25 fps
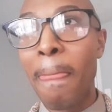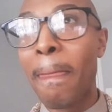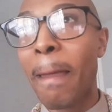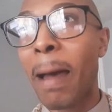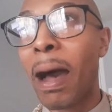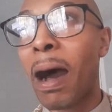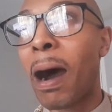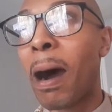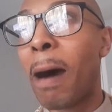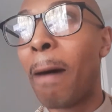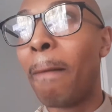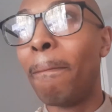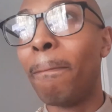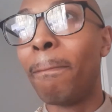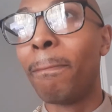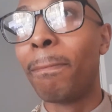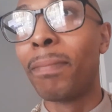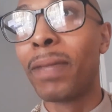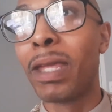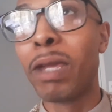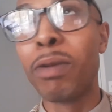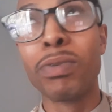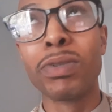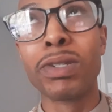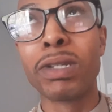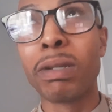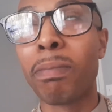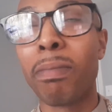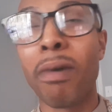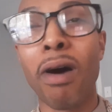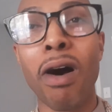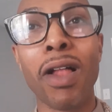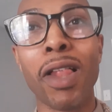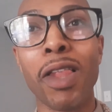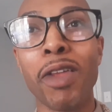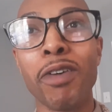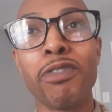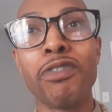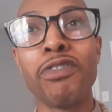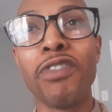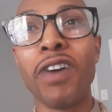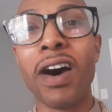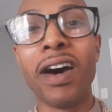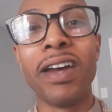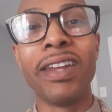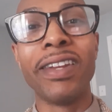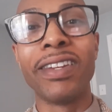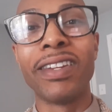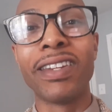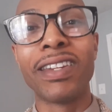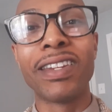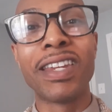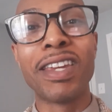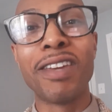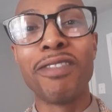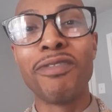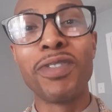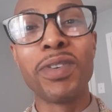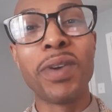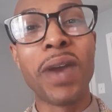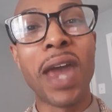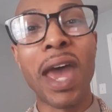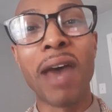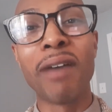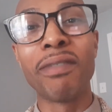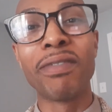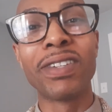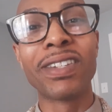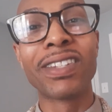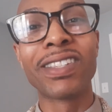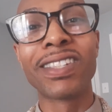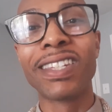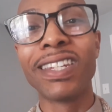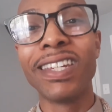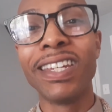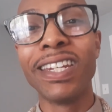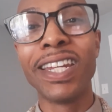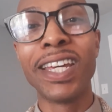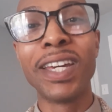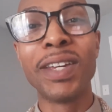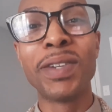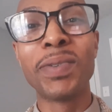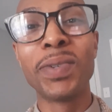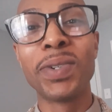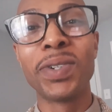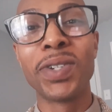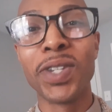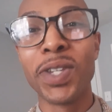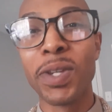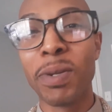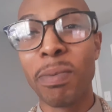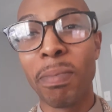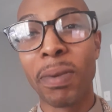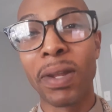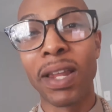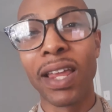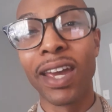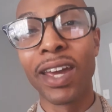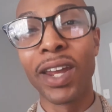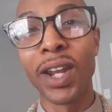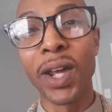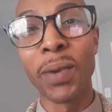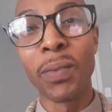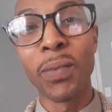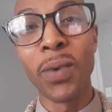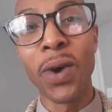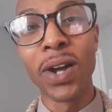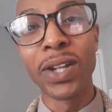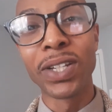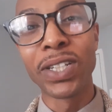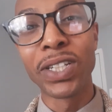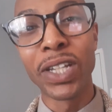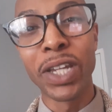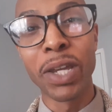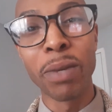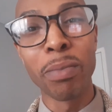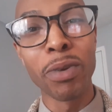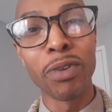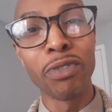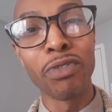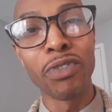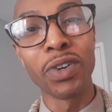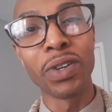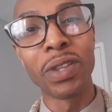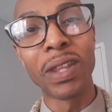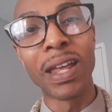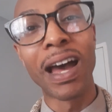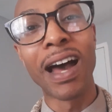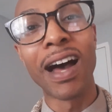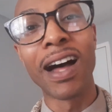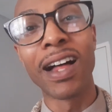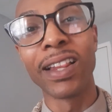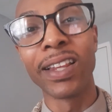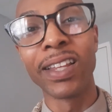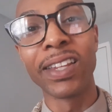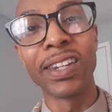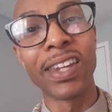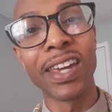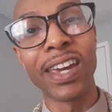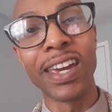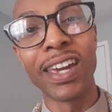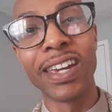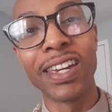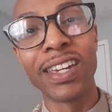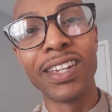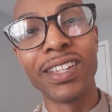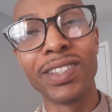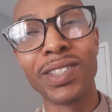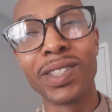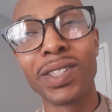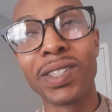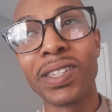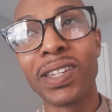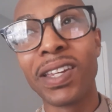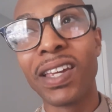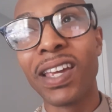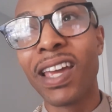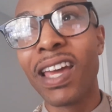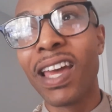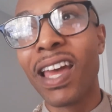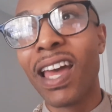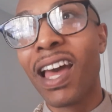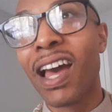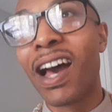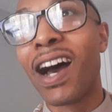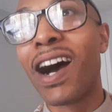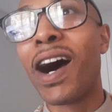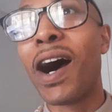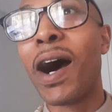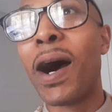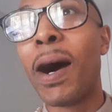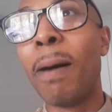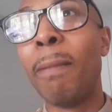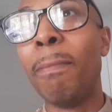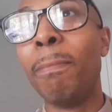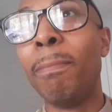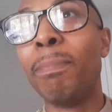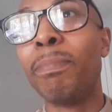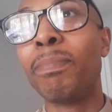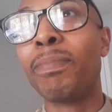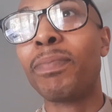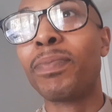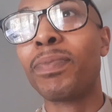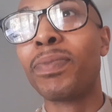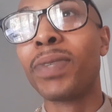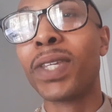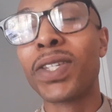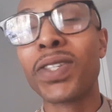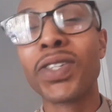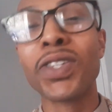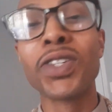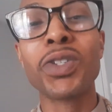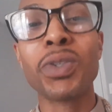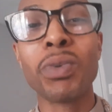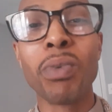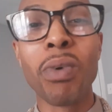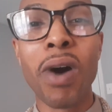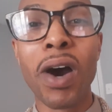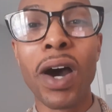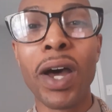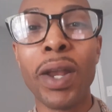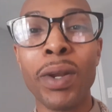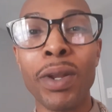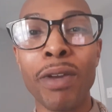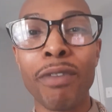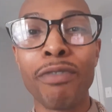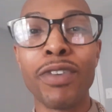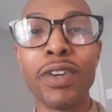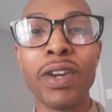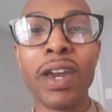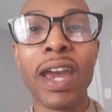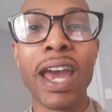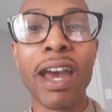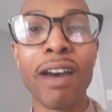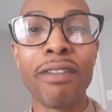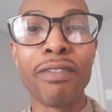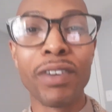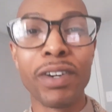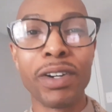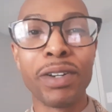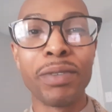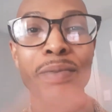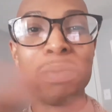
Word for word: Um, it was a ball of fun. If you haven't seen it, do you plan on watching it before the holidays? Um, this is one if you have a